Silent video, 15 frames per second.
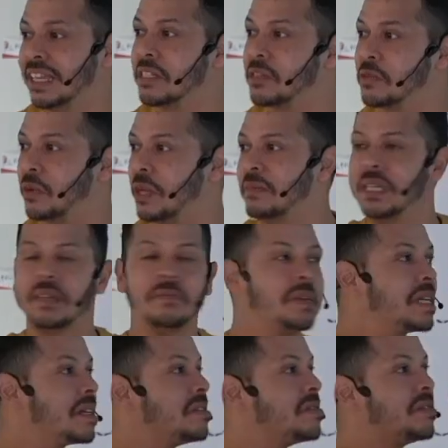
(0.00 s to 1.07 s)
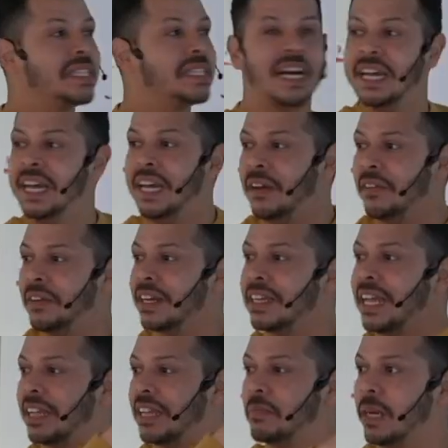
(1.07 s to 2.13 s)
extremely because we are in
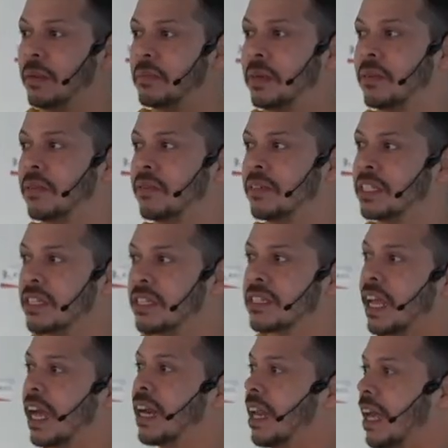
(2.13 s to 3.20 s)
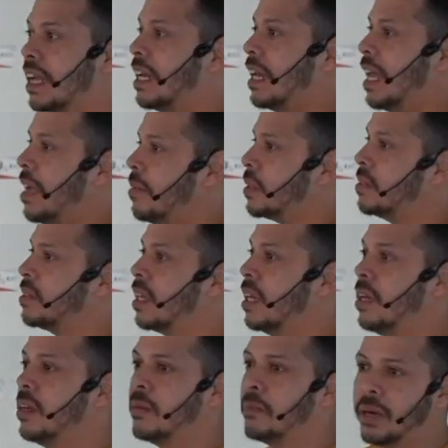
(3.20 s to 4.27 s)
that bubble. We just get like labels.
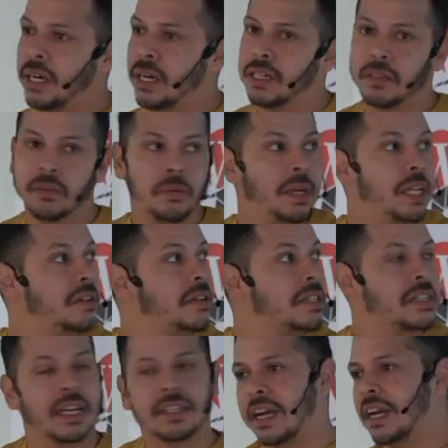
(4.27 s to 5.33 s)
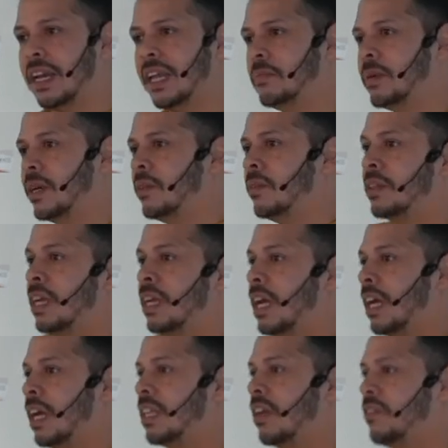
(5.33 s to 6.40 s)
But when we start getting label,
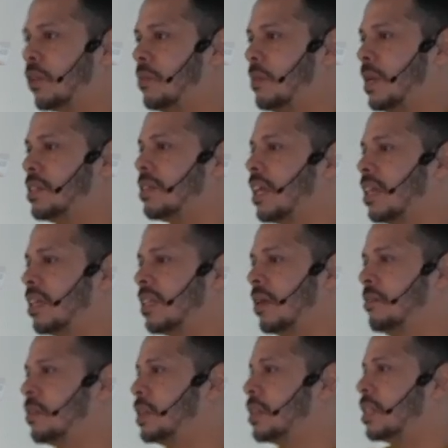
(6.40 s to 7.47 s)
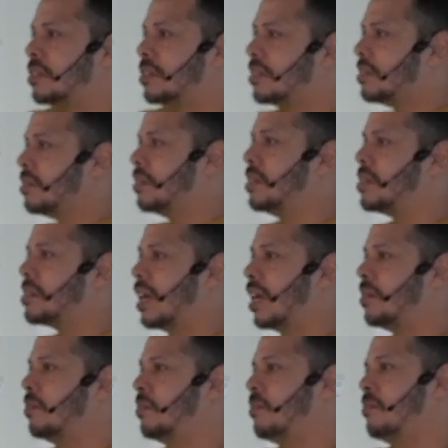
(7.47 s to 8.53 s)
the information that they push us start
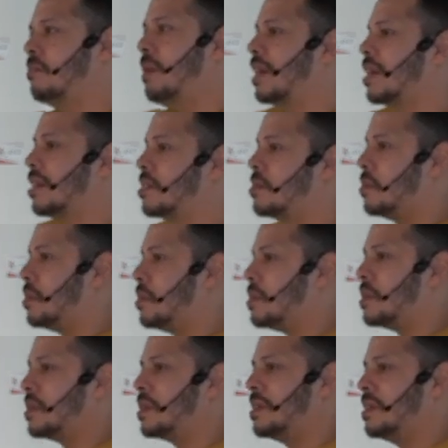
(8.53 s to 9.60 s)
make us more